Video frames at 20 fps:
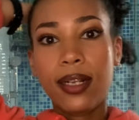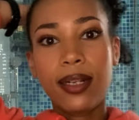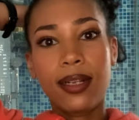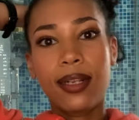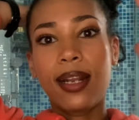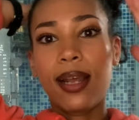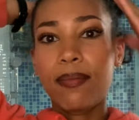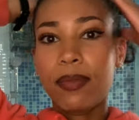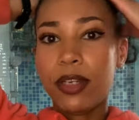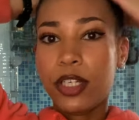
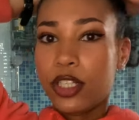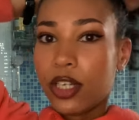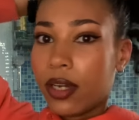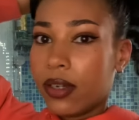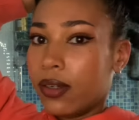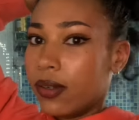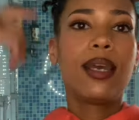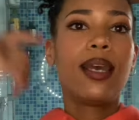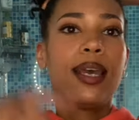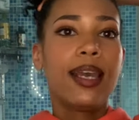let me show
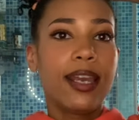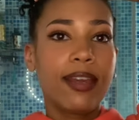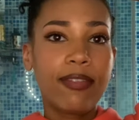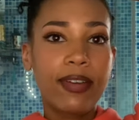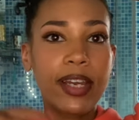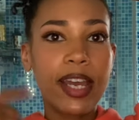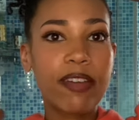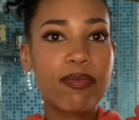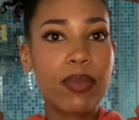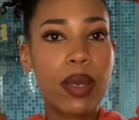you. If I
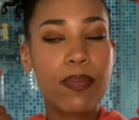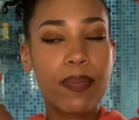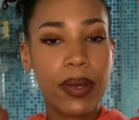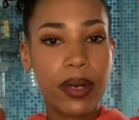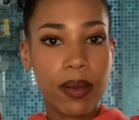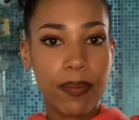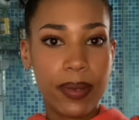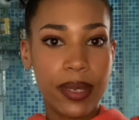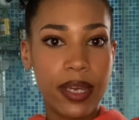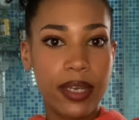have my bun
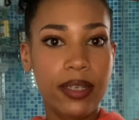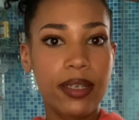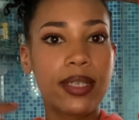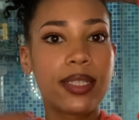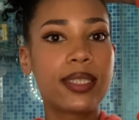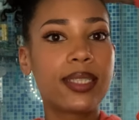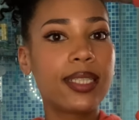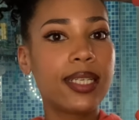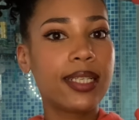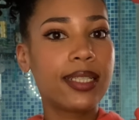up here, you can
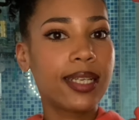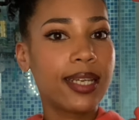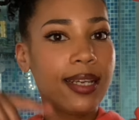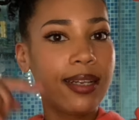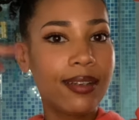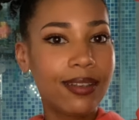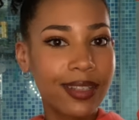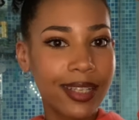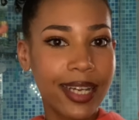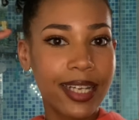see it
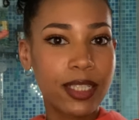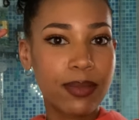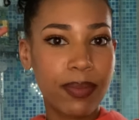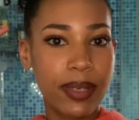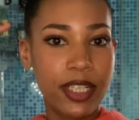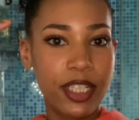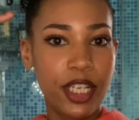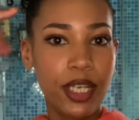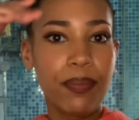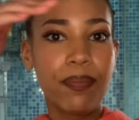elongates my
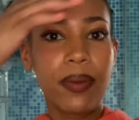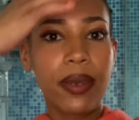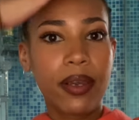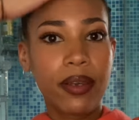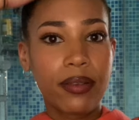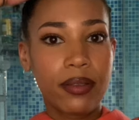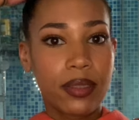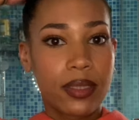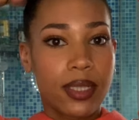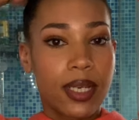
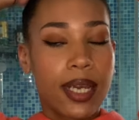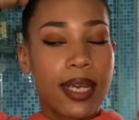cheekbones